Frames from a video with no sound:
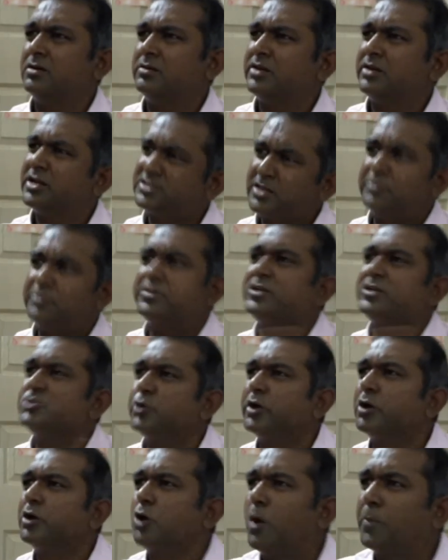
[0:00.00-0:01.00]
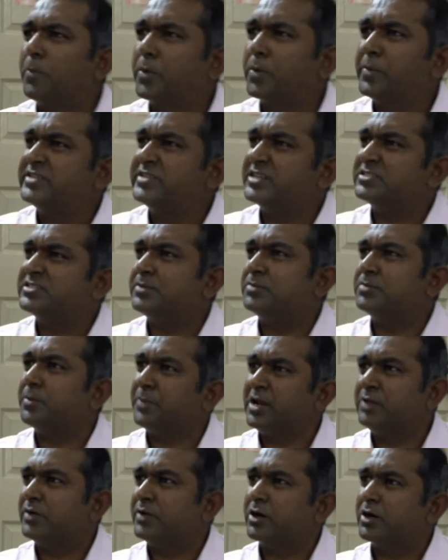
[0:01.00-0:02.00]
There are some things you can compromise. Except the
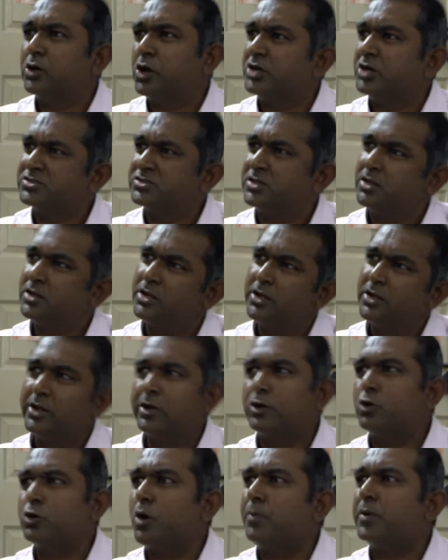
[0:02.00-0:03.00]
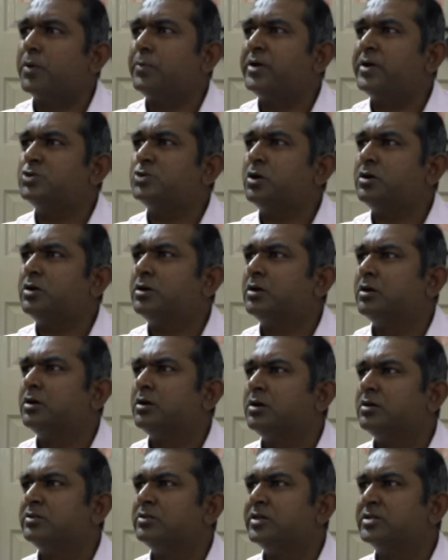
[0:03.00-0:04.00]
believer clause, you can compromise on
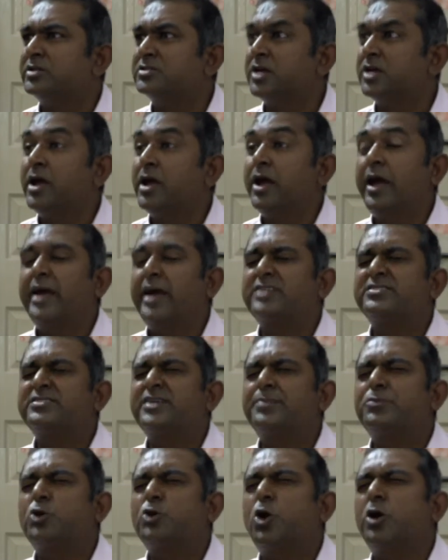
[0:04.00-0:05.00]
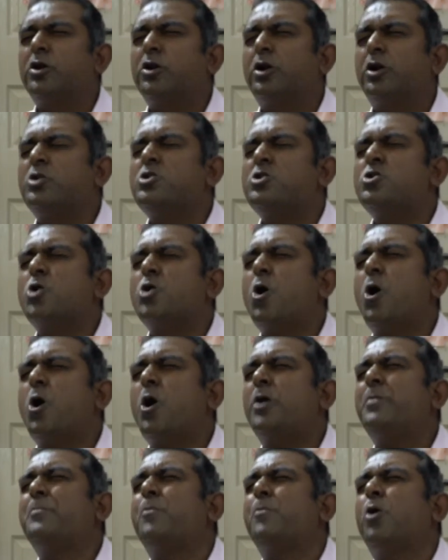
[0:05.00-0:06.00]
things. Except on
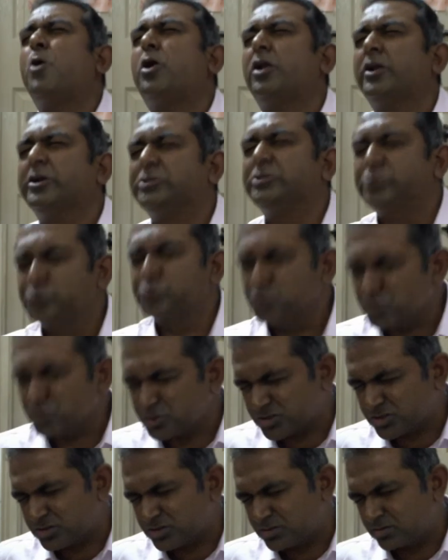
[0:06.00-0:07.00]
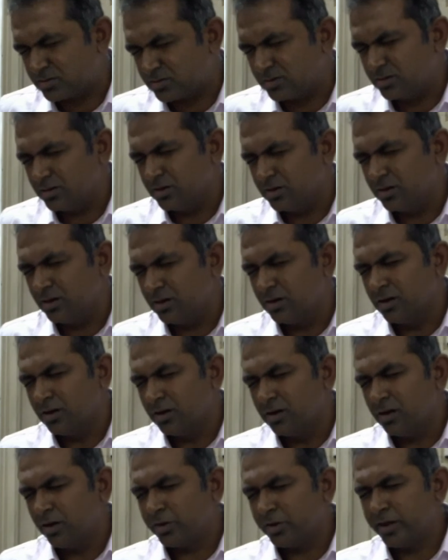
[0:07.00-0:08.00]
non-moral issues.
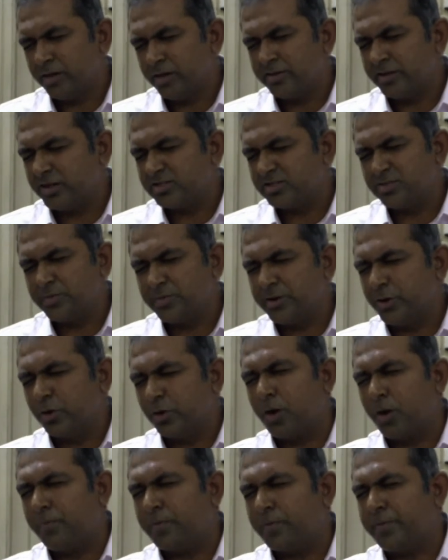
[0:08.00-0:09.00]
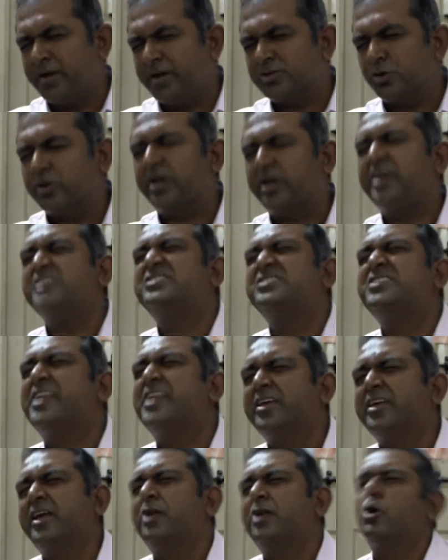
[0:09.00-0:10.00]
Okay, that doesn't mean you compromise. Okay, he's
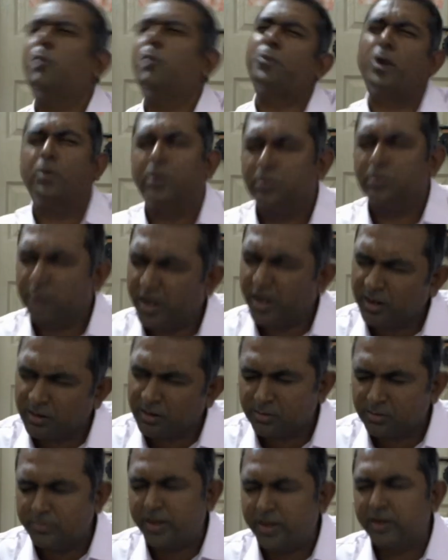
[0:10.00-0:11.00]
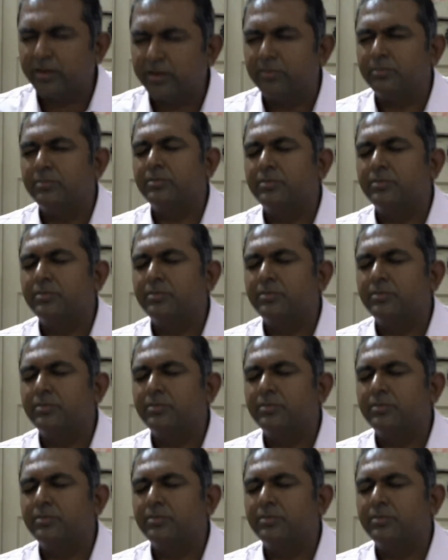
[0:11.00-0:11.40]
drinking, no problem. I'll marry him.